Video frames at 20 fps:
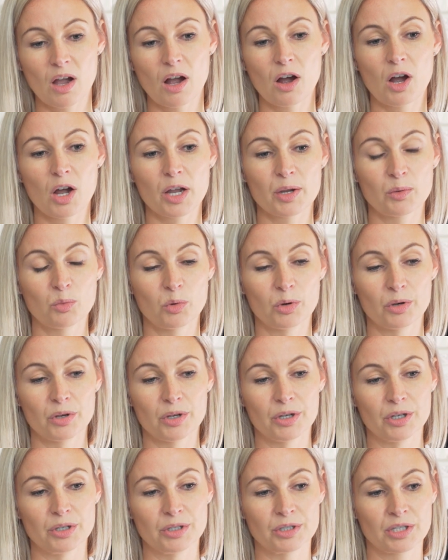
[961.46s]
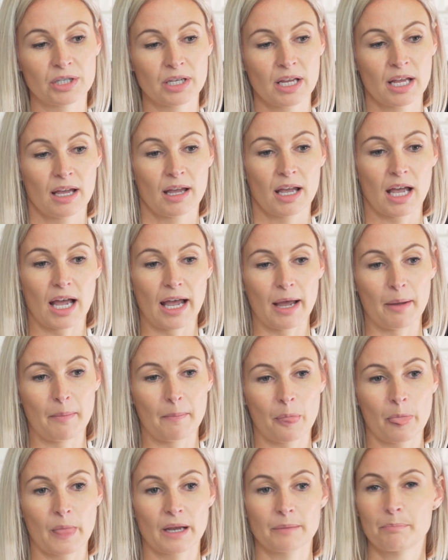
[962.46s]
I would
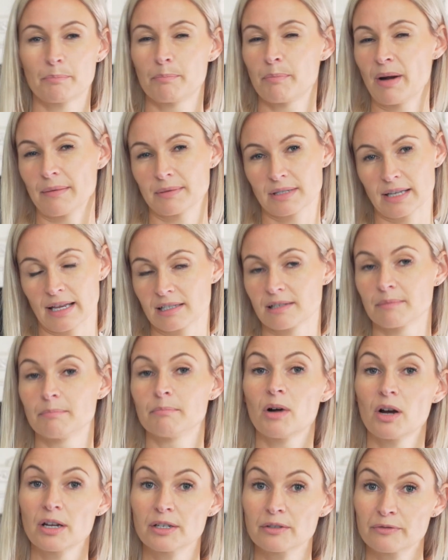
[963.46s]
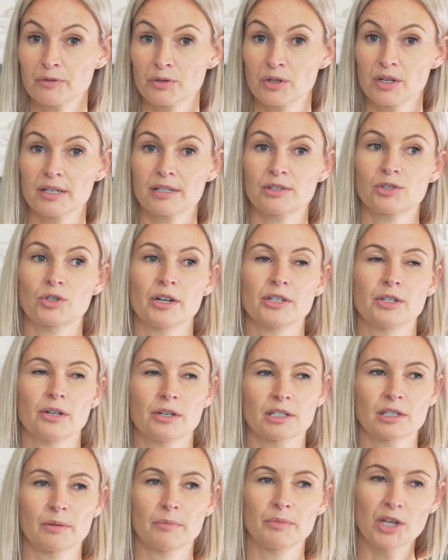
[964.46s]
perhaps get some mindfulness, try
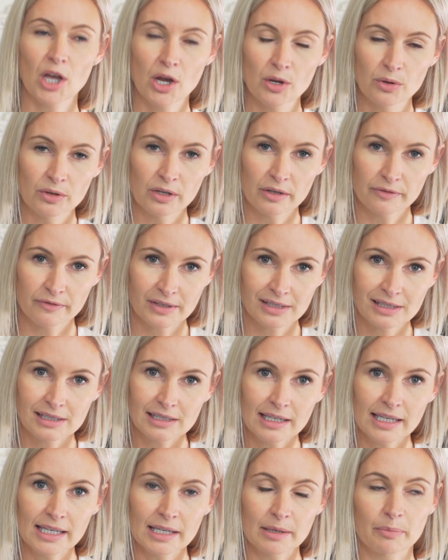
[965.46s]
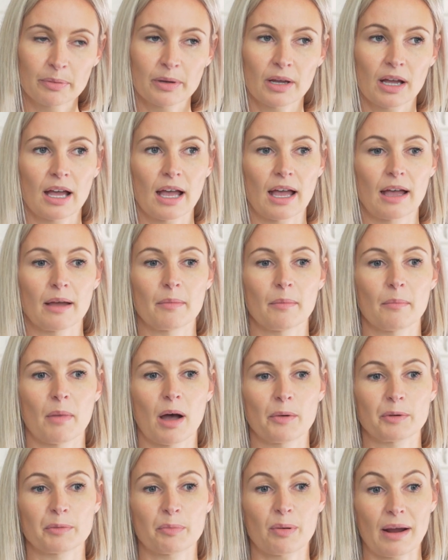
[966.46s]
doing some yoga for sleep.
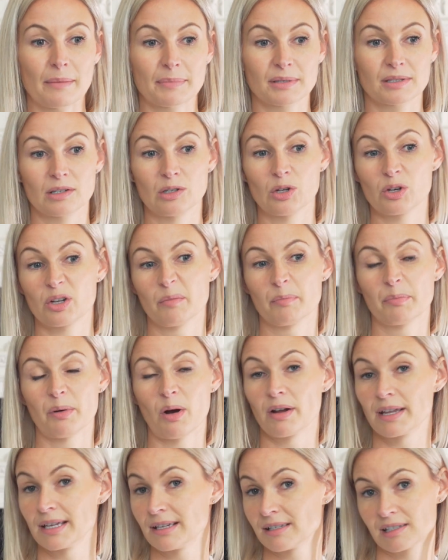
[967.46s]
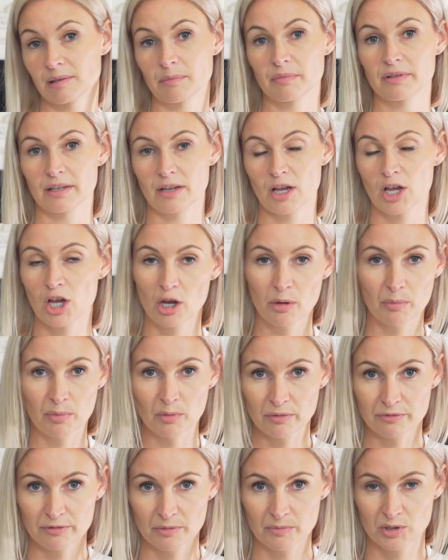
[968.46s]
I would perhaps look at buying something
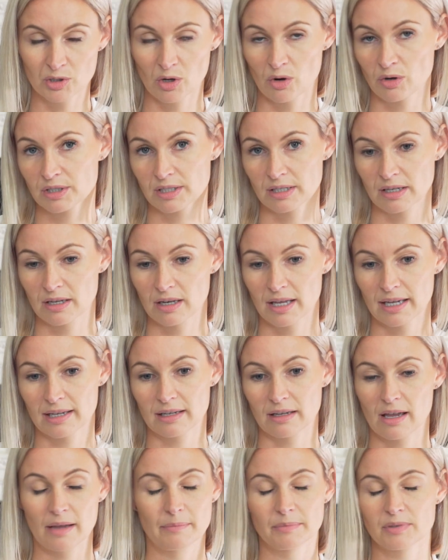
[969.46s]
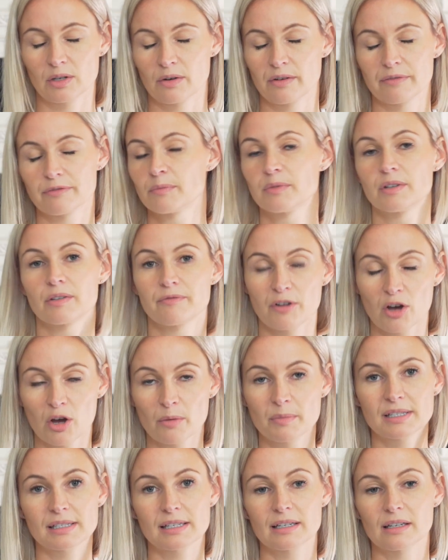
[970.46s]
herbal from the doctor, from the
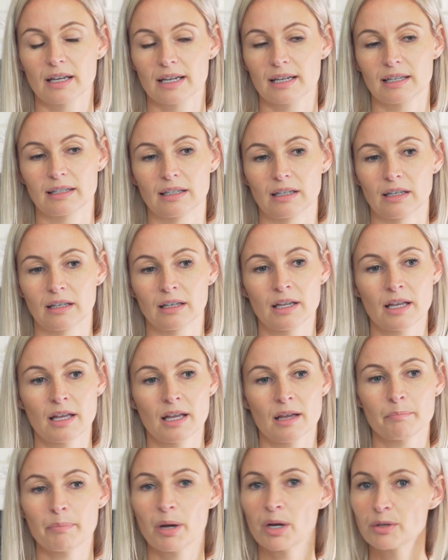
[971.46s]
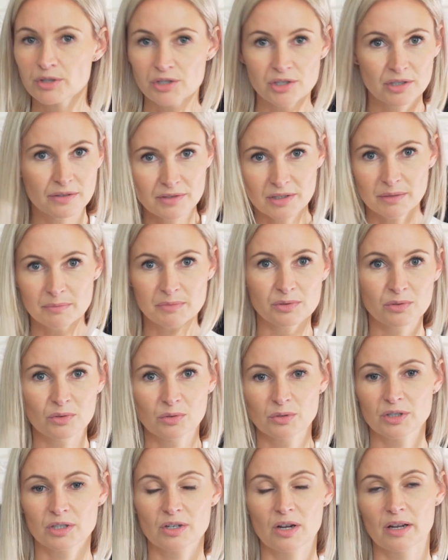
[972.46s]
pharmacy, like a little potion of some
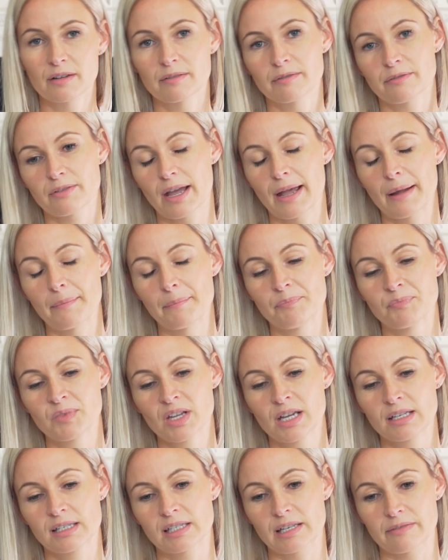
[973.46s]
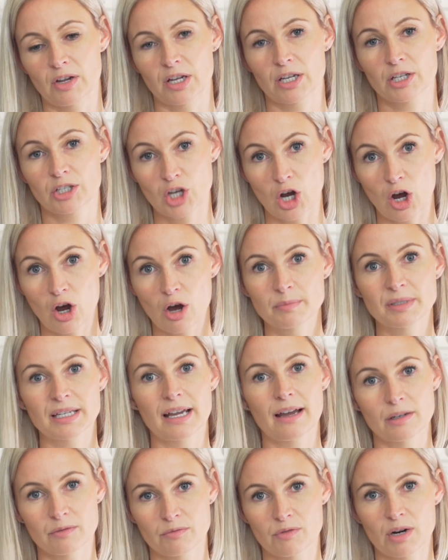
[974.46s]
sort to kind of see if I could calm
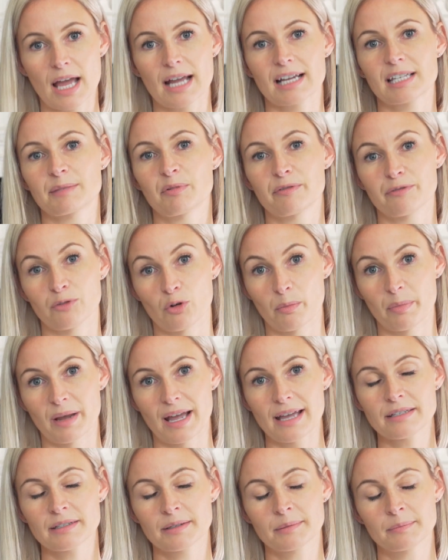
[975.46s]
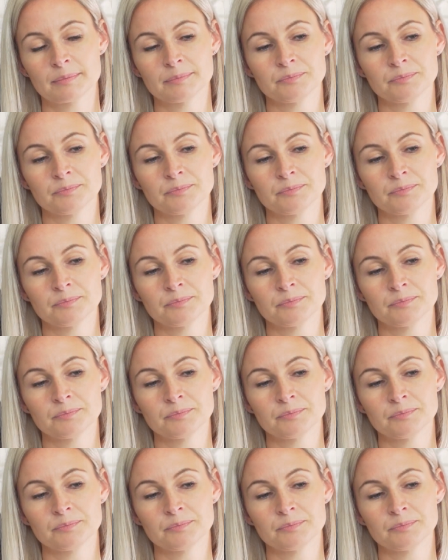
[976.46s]
down and relax before bed.